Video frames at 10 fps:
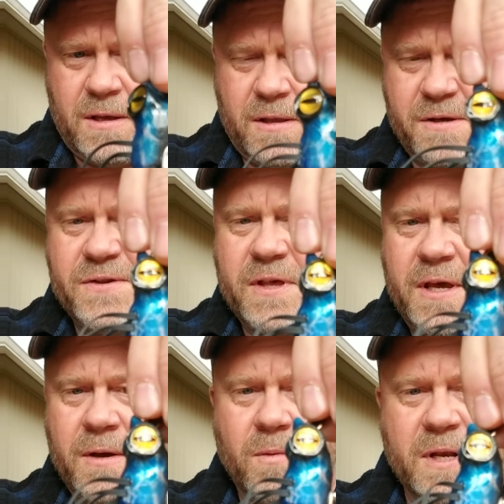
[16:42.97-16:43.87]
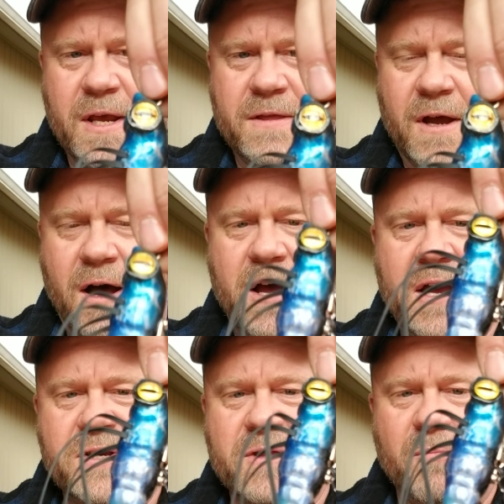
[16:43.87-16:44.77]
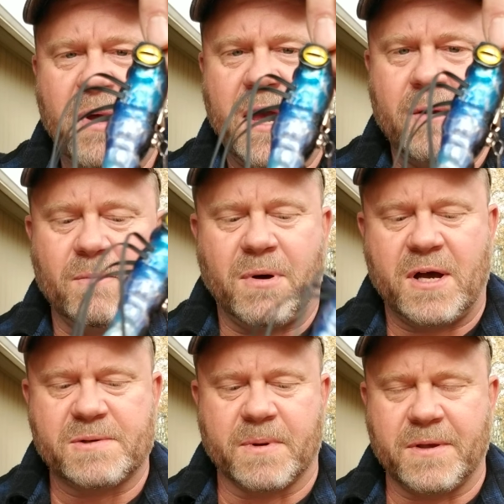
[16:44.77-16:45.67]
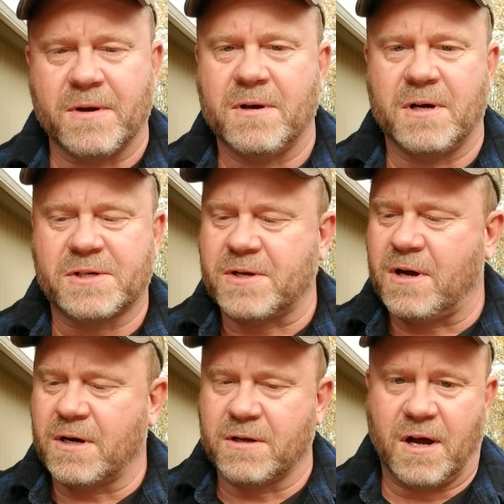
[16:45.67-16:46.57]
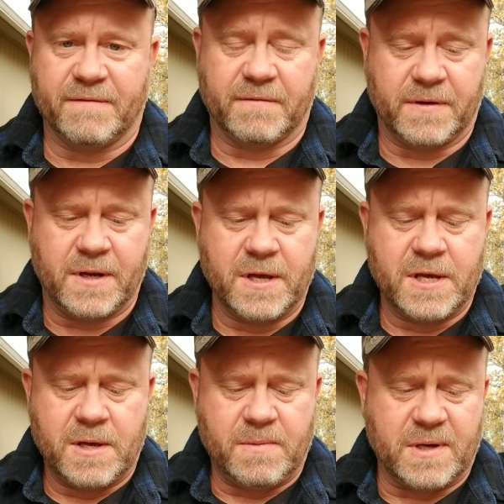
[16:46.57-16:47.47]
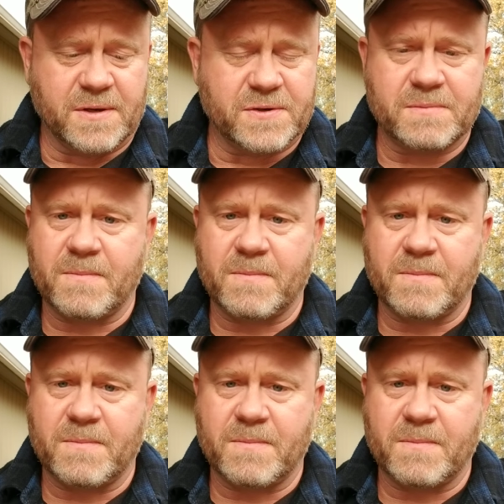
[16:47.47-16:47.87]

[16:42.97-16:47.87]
This thing would get the eyes and the paint and possibly the hooks knocked off of it, because